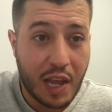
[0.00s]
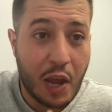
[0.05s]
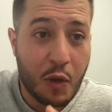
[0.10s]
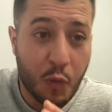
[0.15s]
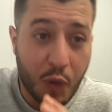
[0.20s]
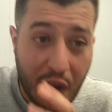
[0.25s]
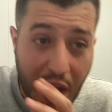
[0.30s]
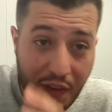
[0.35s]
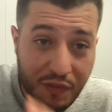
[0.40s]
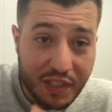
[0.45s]
and
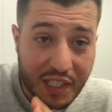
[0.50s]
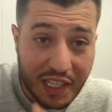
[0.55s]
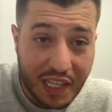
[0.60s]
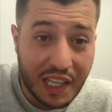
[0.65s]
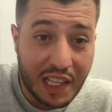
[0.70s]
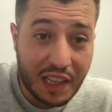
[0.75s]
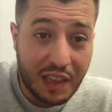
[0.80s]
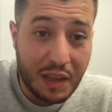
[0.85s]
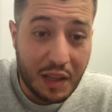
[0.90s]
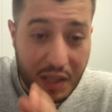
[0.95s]
when I've
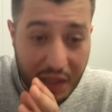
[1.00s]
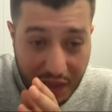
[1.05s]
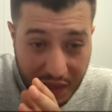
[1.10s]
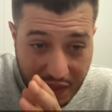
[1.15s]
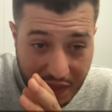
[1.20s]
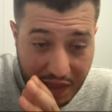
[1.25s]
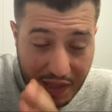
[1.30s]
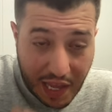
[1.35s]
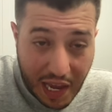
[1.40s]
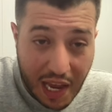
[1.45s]
seen
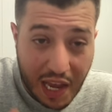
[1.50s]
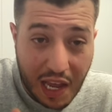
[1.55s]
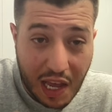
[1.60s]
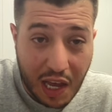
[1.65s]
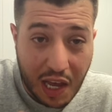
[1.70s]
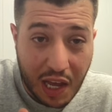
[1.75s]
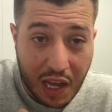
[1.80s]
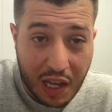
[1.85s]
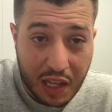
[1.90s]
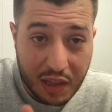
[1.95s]
the
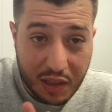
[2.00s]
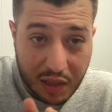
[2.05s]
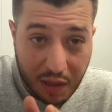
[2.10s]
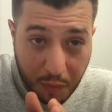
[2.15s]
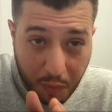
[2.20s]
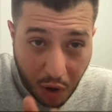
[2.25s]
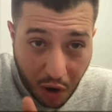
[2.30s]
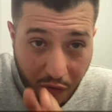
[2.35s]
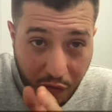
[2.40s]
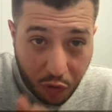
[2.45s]
uh, the
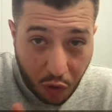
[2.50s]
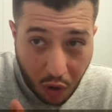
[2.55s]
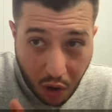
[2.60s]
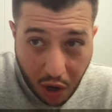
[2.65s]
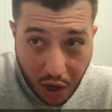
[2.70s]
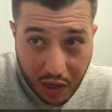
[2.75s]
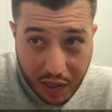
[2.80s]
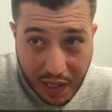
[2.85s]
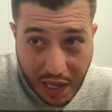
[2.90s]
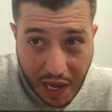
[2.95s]
Marvel
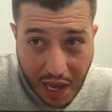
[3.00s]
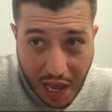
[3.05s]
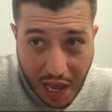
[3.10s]
art they